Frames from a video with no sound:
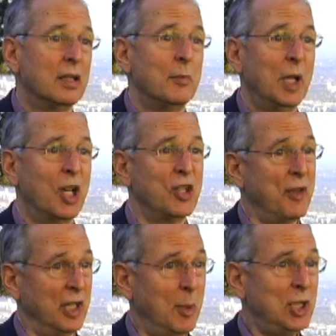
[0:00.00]
because of the
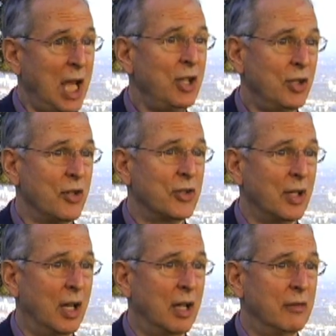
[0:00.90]
limitations
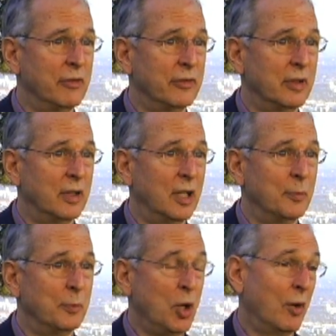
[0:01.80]
of
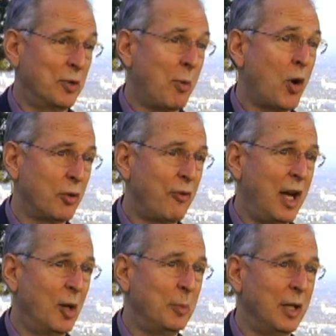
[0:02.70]
pure exposure
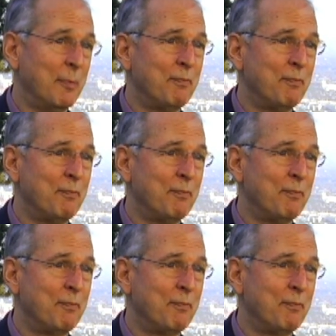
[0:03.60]
therapy.